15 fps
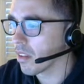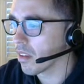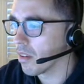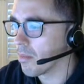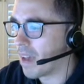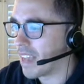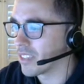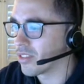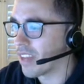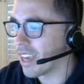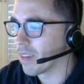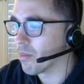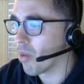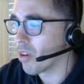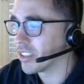Pastrnak
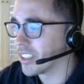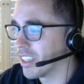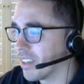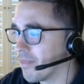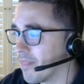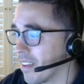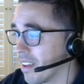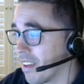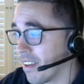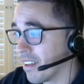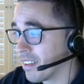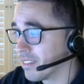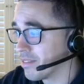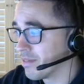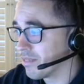and Marchand,
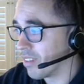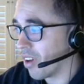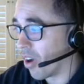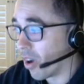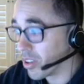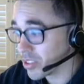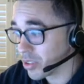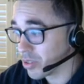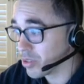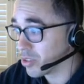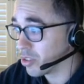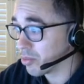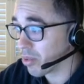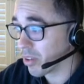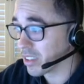also
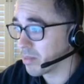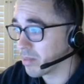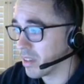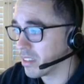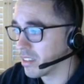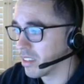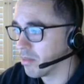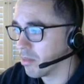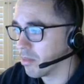super expensive.